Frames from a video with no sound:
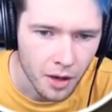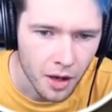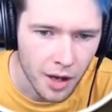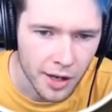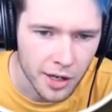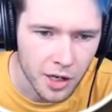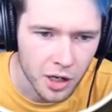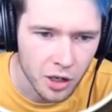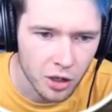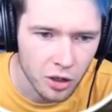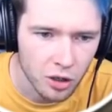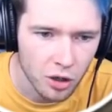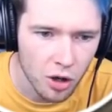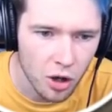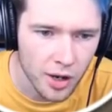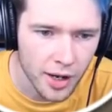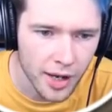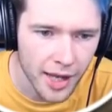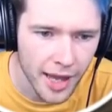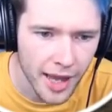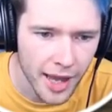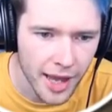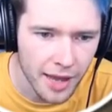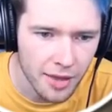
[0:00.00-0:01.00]
I can
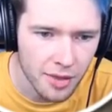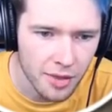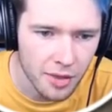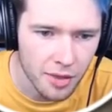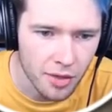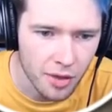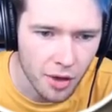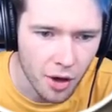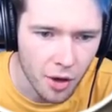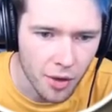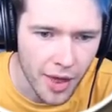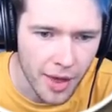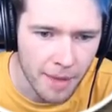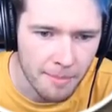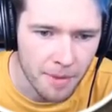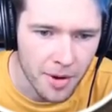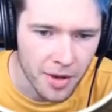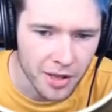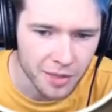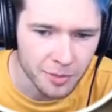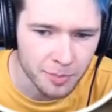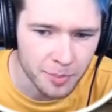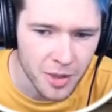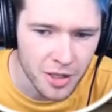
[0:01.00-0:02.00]
lock it in though. There
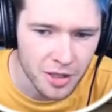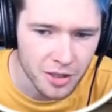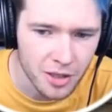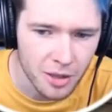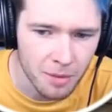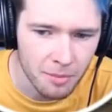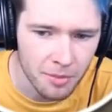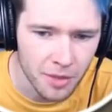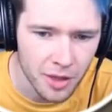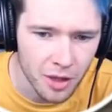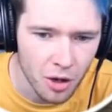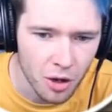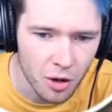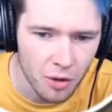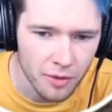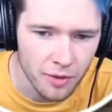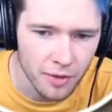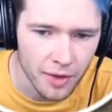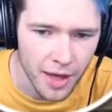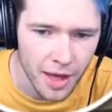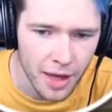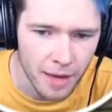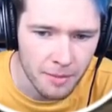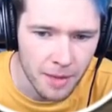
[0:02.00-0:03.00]
must be something over
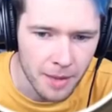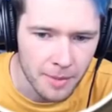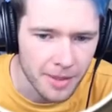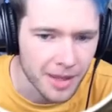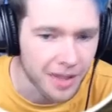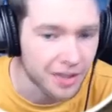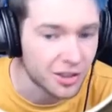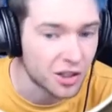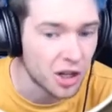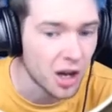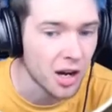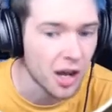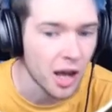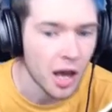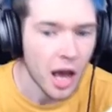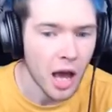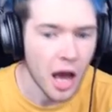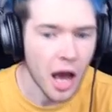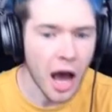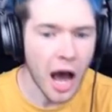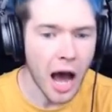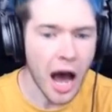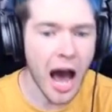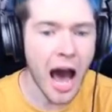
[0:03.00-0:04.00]
there maybe. It's gonna,
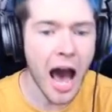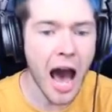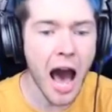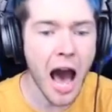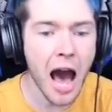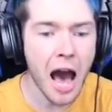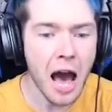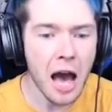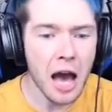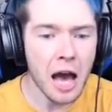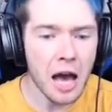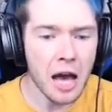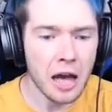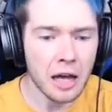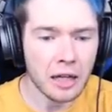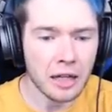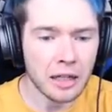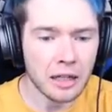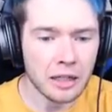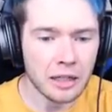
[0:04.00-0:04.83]
ah!